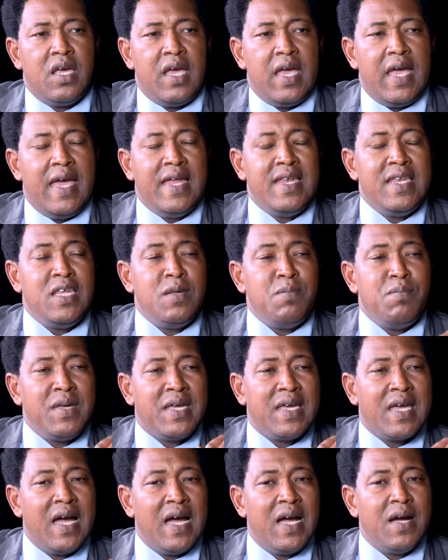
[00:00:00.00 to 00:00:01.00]
and he
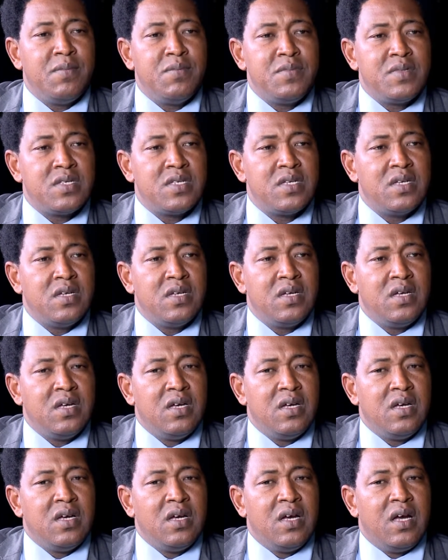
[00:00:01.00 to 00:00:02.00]
becomes
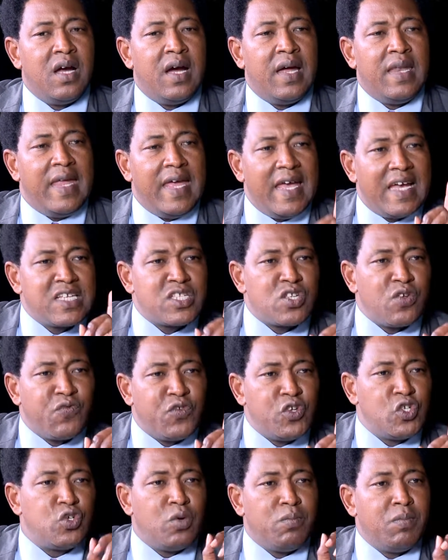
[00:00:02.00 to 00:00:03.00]
an
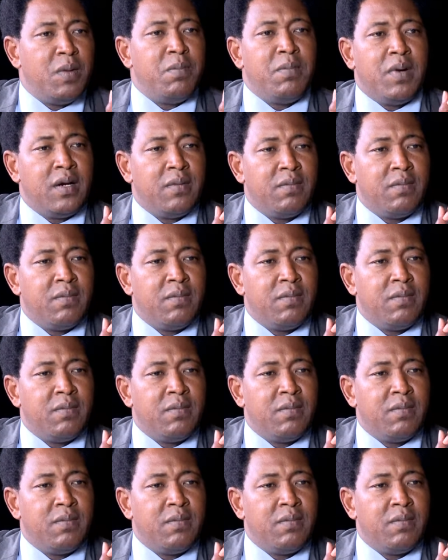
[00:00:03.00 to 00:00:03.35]
ex-official member.